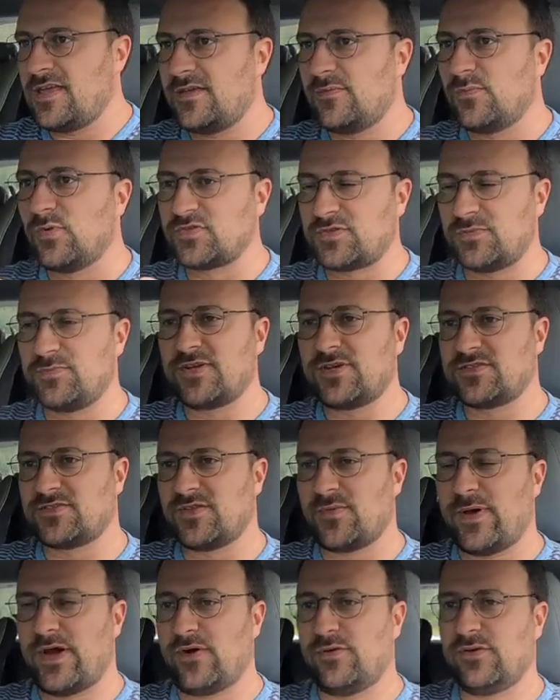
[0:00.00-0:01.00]
Mostly because
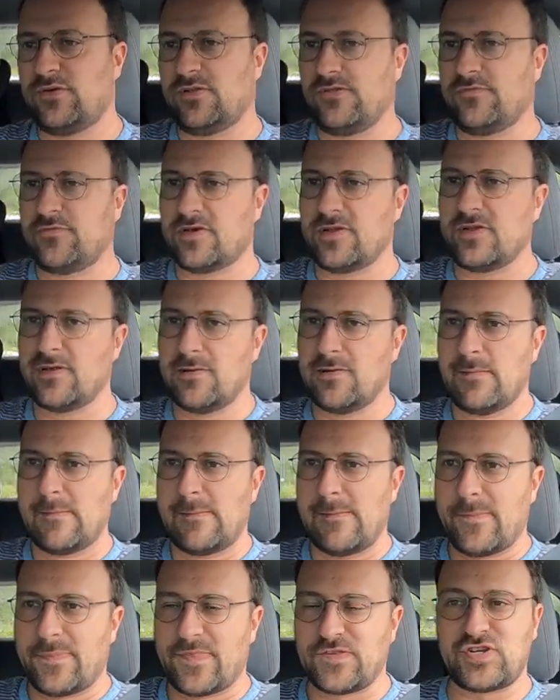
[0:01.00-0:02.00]
of the power delivery.
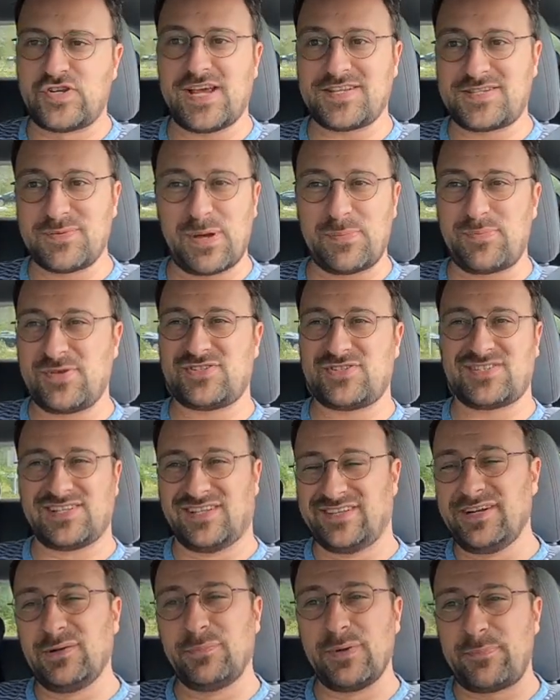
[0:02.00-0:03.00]
The chassis might be just
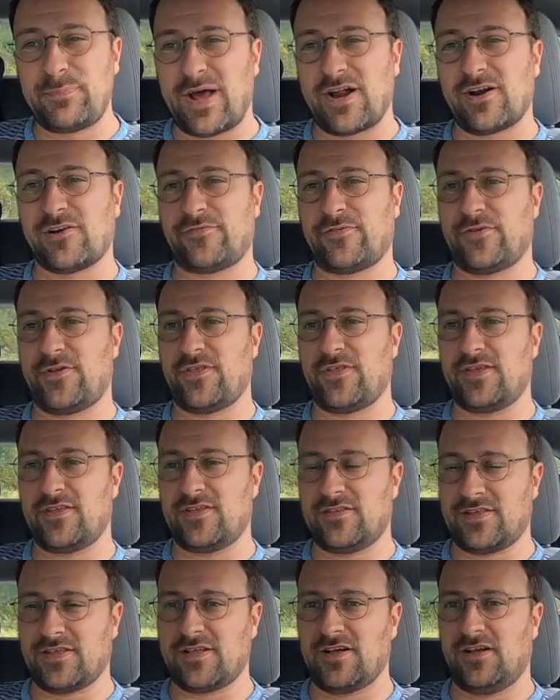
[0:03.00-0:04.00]
a little bit better for
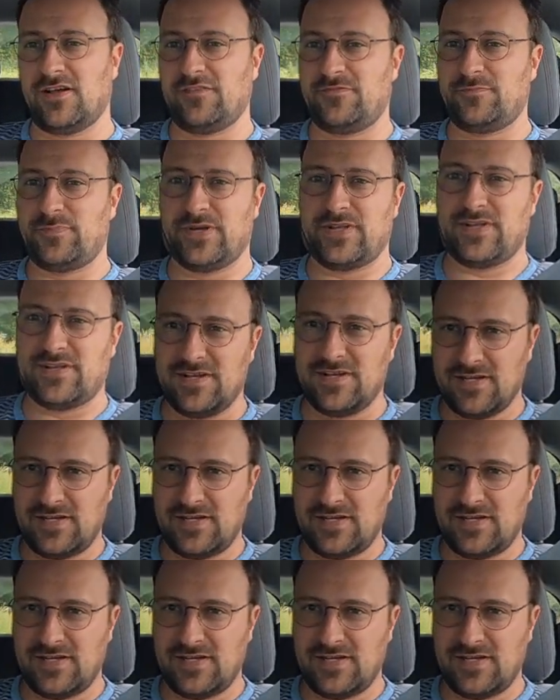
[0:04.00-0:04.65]
the Golf, but